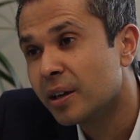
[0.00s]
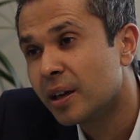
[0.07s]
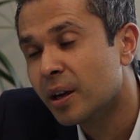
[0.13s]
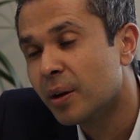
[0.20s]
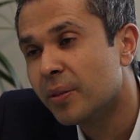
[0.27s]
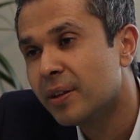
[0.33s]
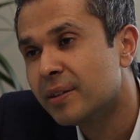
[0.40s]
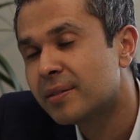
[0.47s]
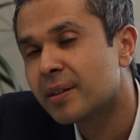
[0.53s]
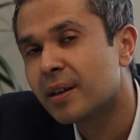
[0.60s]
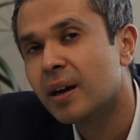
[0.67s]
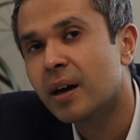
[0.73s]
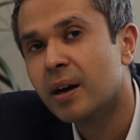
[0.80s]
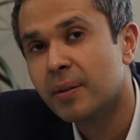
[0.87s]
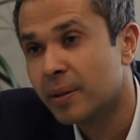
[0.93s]
you know,
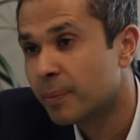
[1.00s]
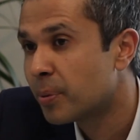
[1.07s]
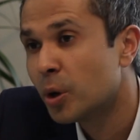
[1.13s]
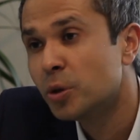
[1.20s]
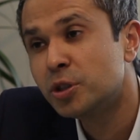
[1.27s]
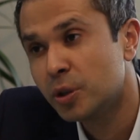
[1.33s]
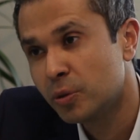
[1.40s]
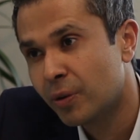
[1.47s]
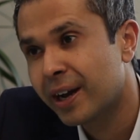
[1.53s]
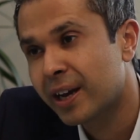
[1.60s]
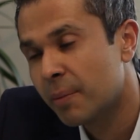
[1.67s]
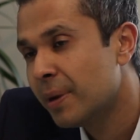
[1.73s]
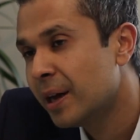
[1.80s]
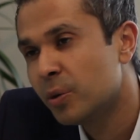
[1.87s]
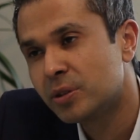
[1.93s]
the approach you recommend,